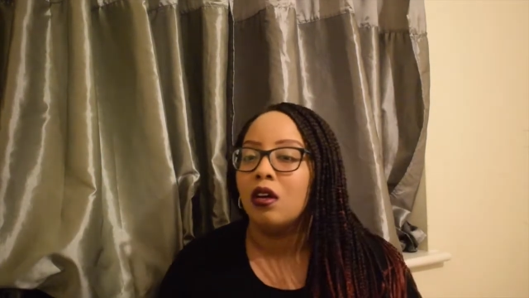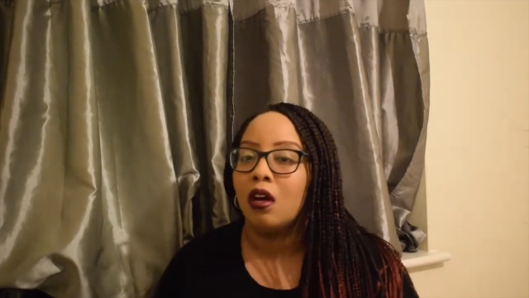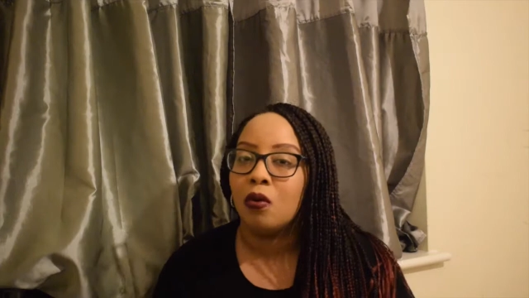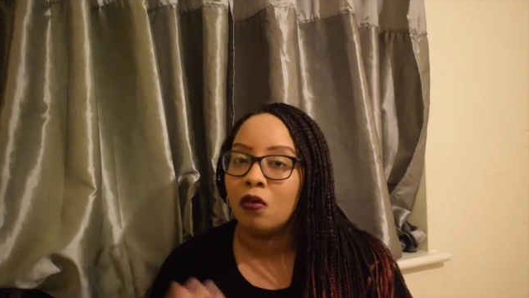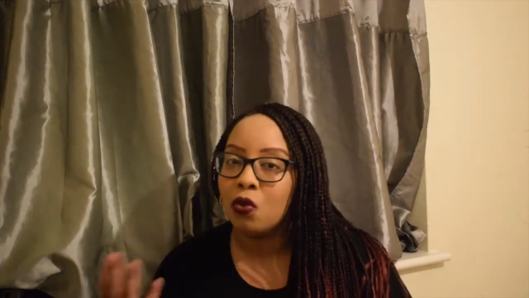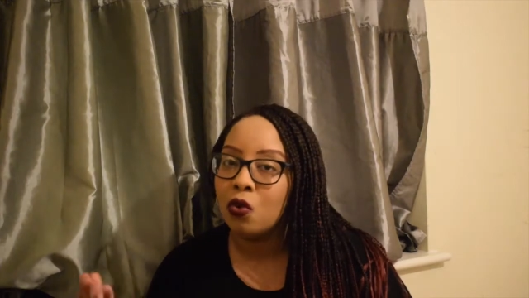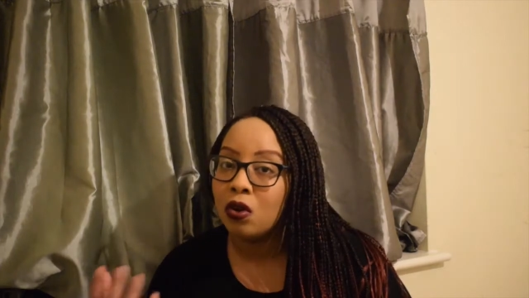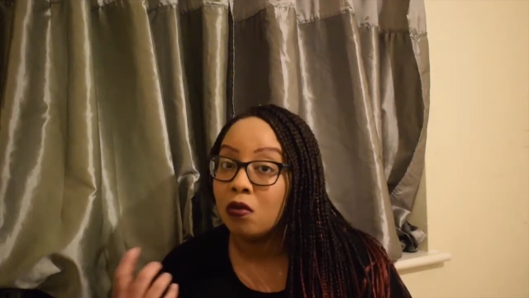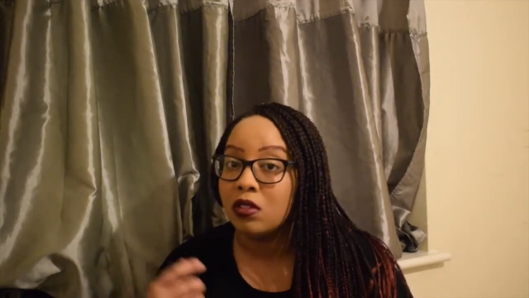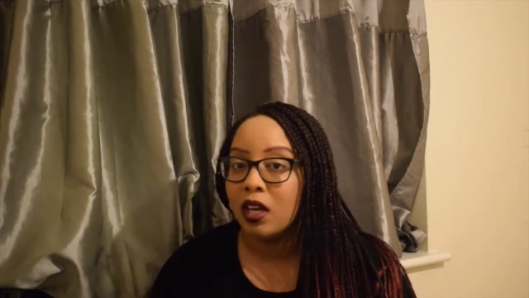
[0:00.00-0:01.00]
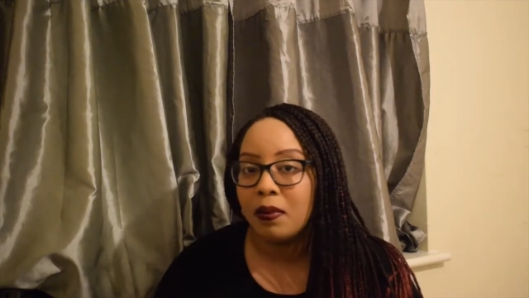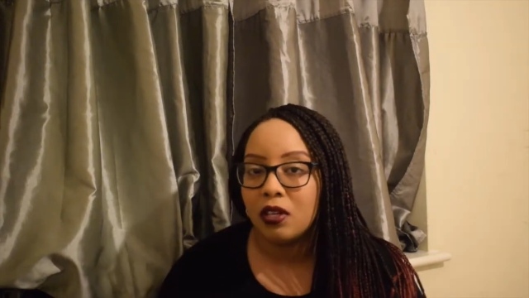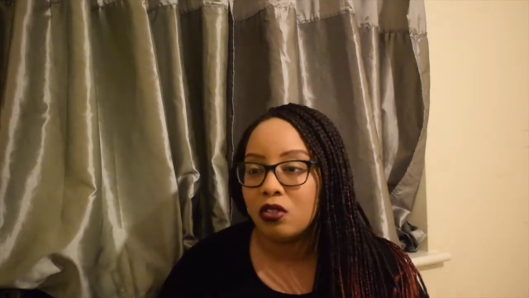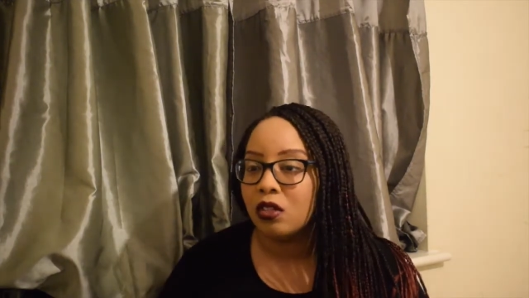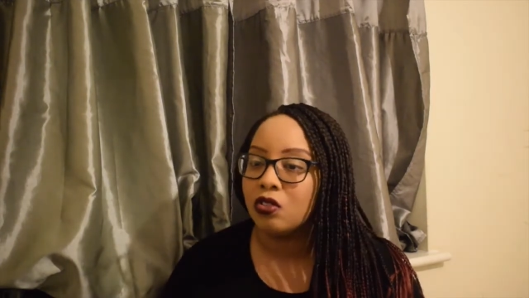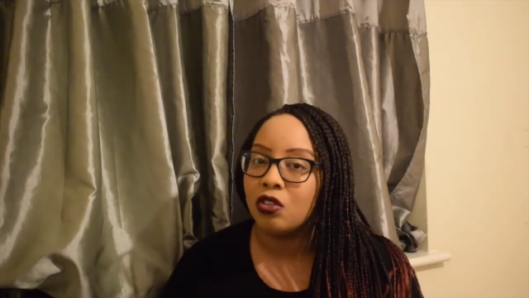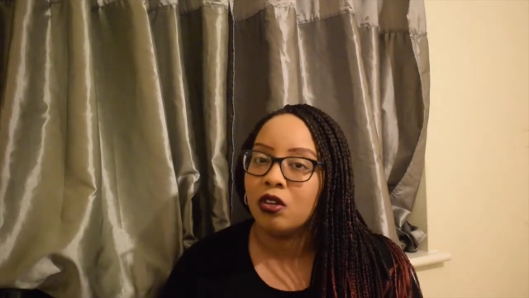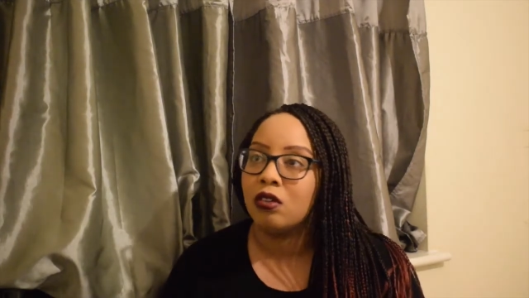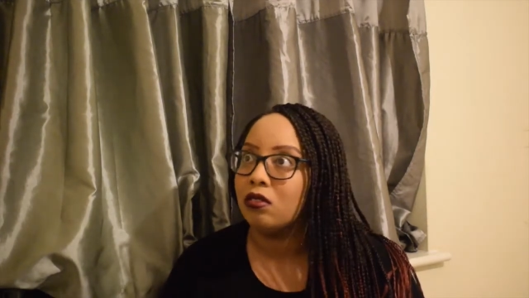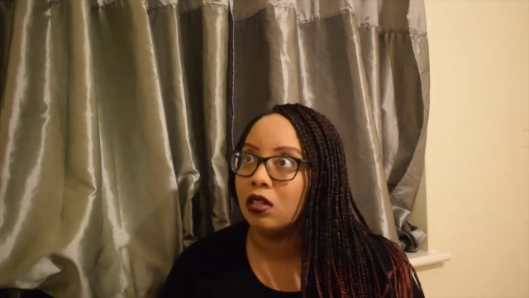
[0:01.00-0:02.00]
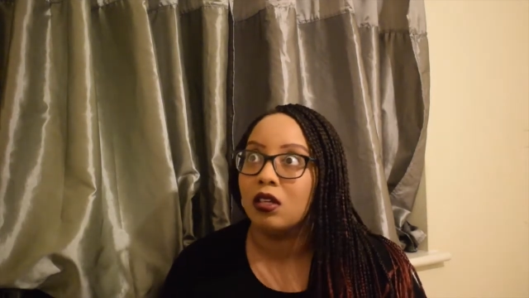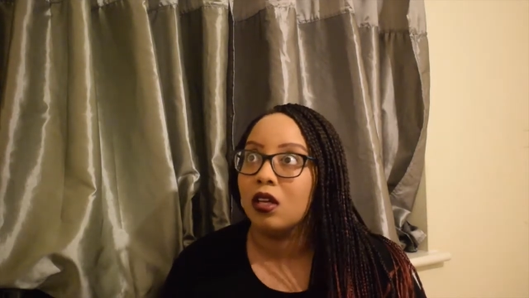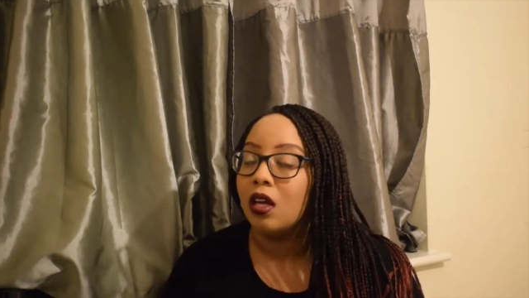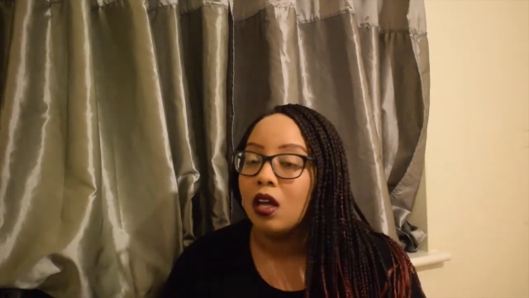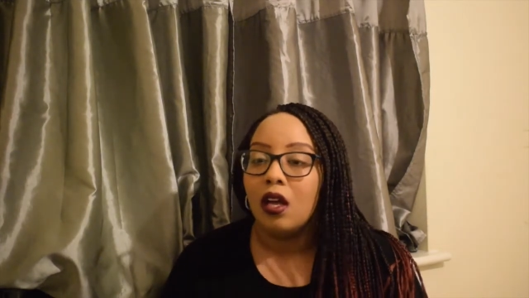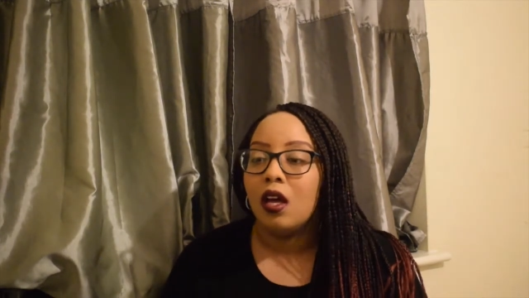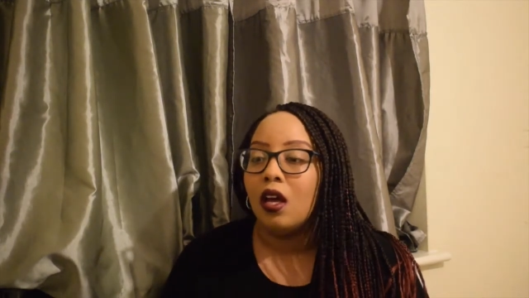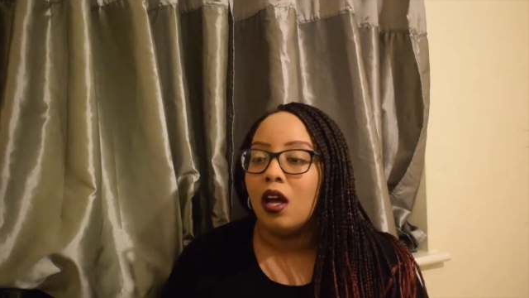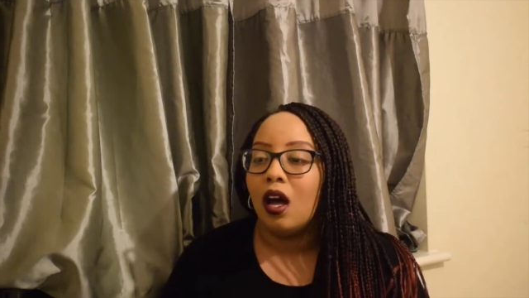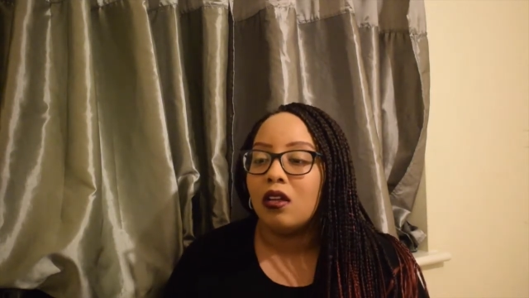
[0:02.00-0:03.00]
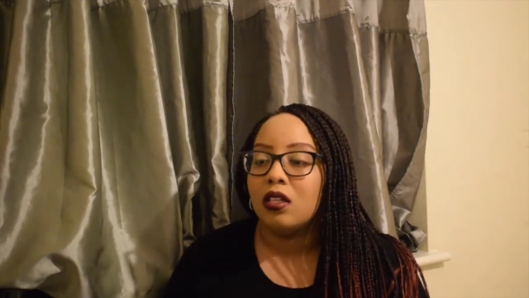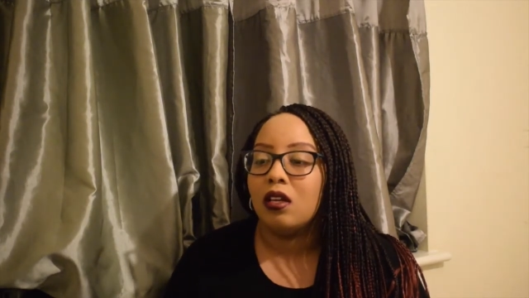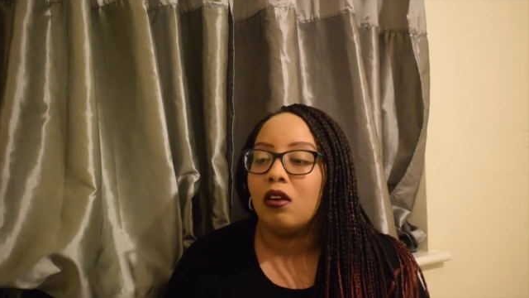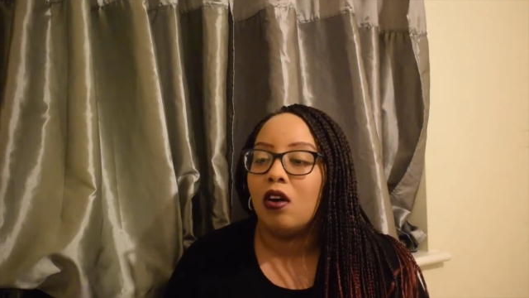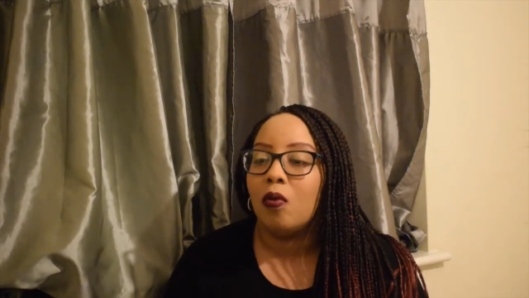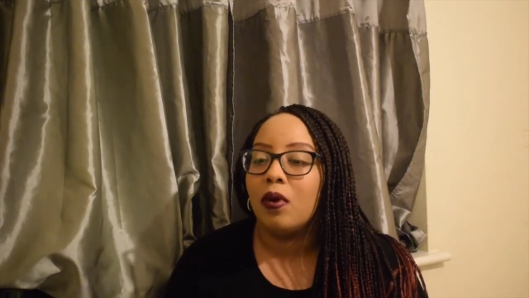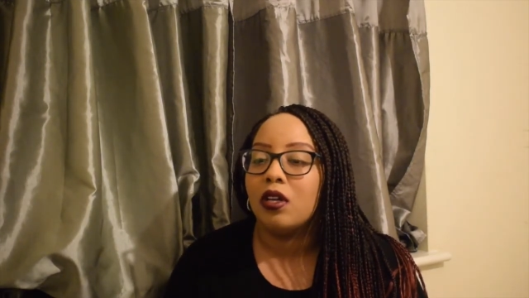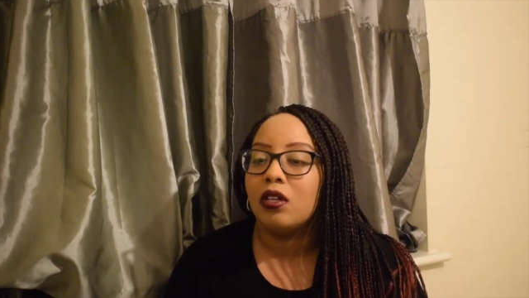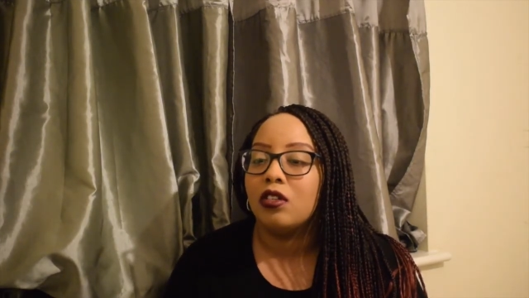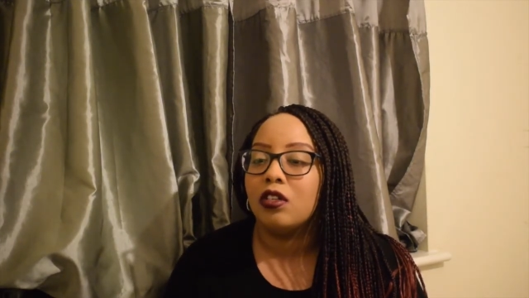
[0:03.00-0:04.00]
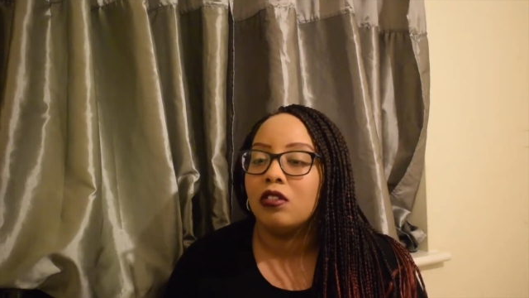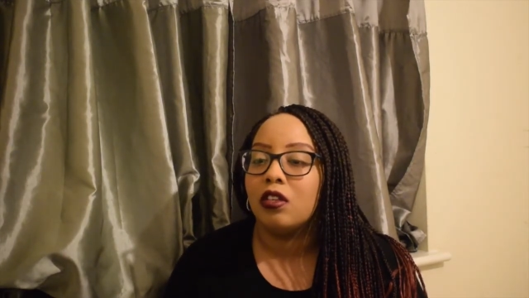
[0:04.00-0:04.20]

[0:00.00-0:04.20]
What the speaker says: I want to record, I want to take pictures, you know. So I was thinking, oh, what am I gonna do?